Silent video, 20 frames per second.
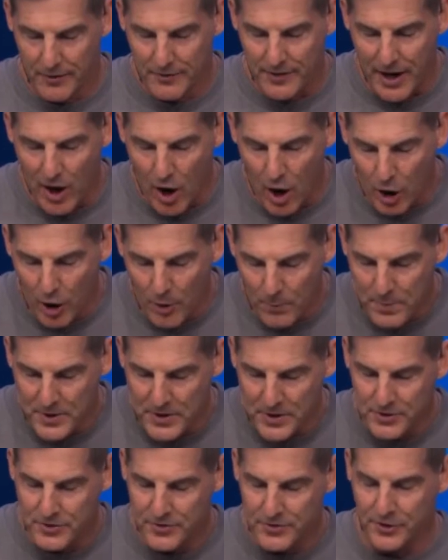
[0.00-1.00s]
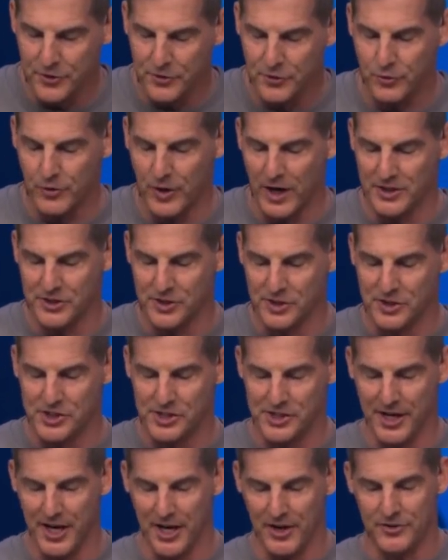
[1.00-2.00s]
They opened their treasure
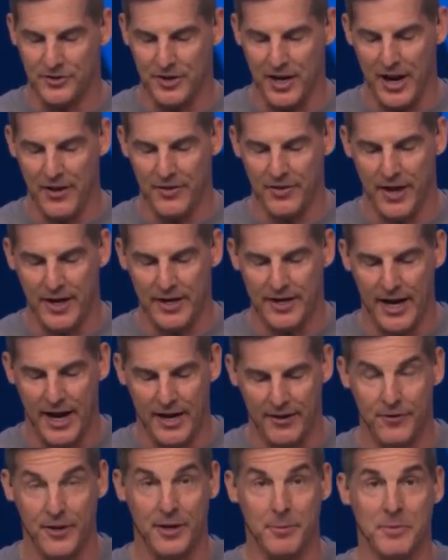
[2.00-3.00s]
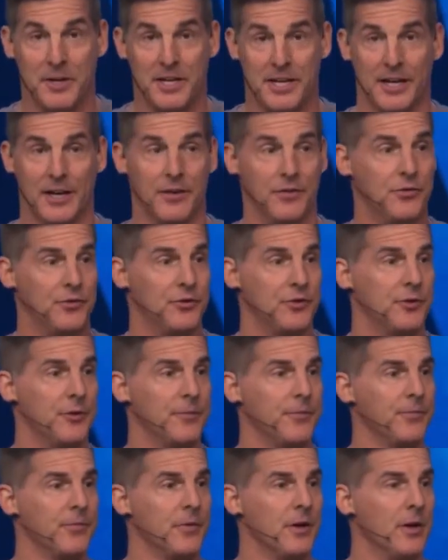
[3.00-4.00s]
chest and they gave him gifts
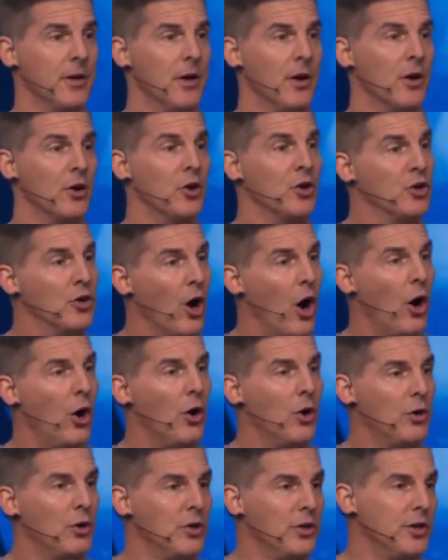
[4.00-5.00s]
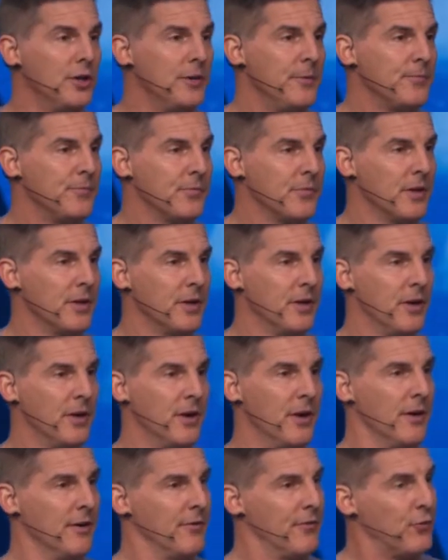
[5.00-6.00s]
gold,
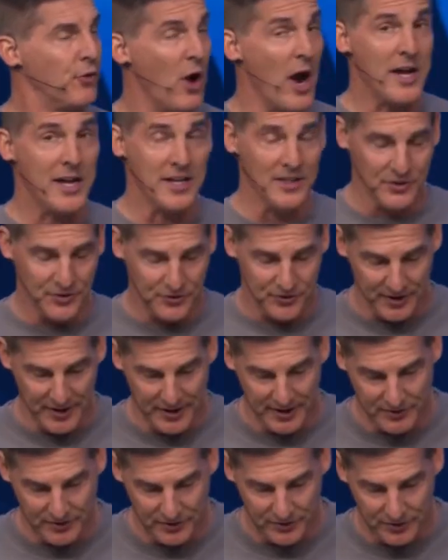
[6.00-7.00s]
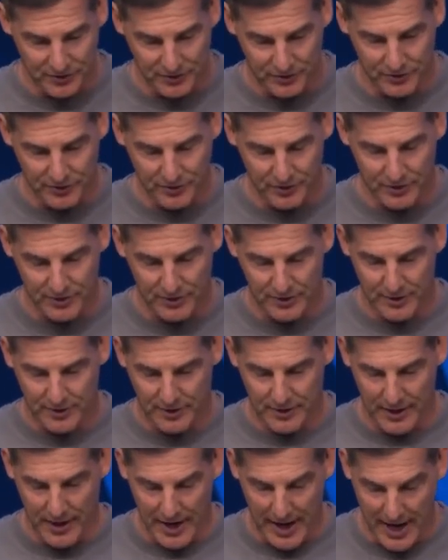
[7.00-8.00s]
frankincense,
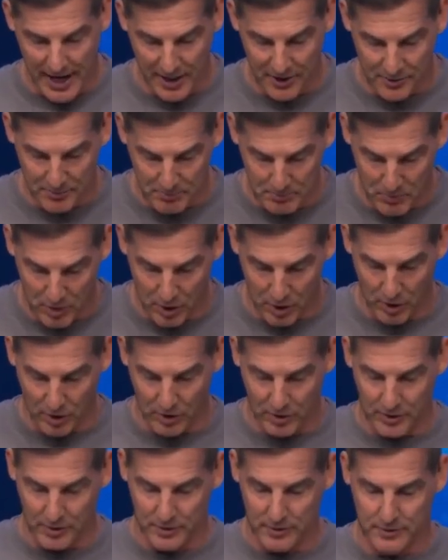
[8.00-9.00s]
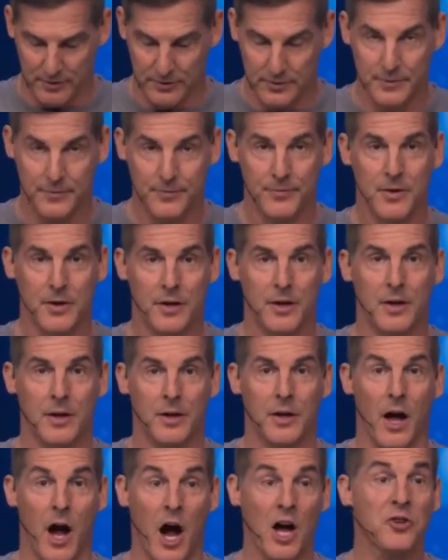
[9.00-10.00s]
and myrrh
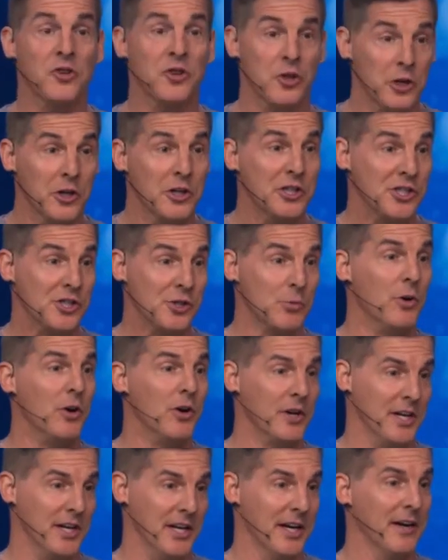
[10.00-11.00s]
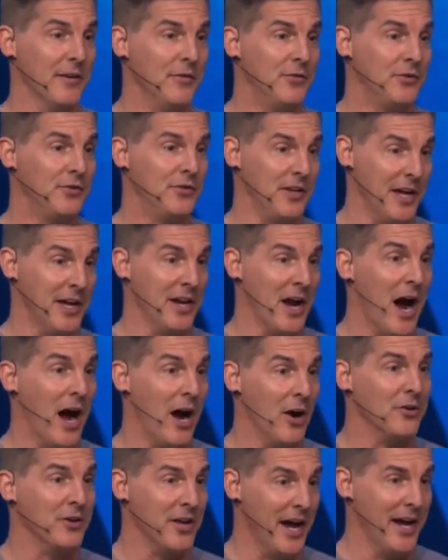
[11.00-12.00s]
unusual gifts in
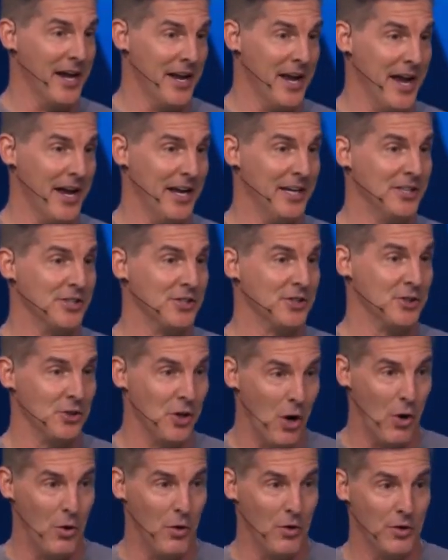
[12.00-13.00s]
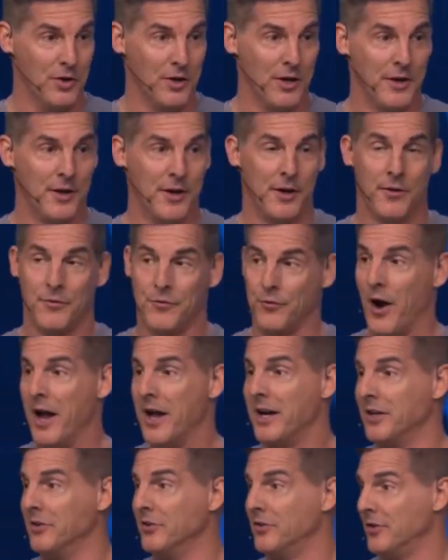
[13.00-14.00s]
our day and age gold,
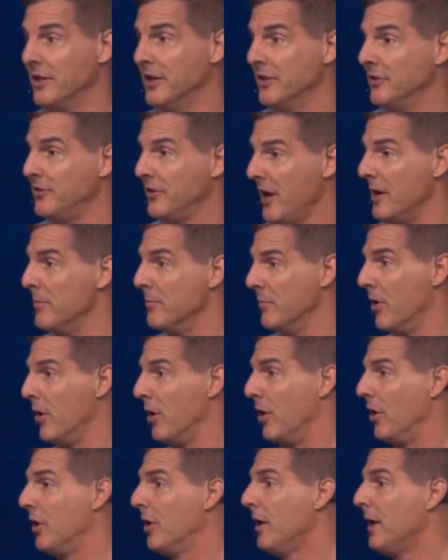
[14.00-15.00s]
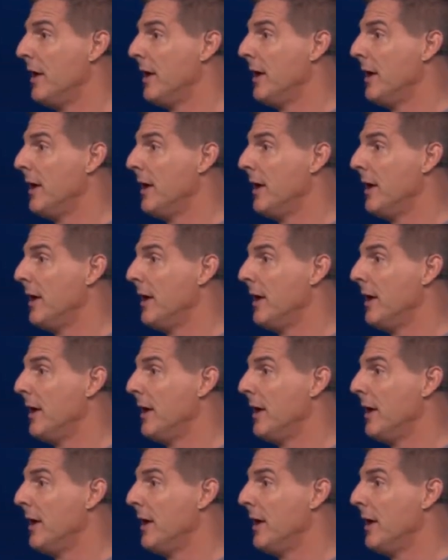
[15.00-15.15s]
frankincense, and myrrh,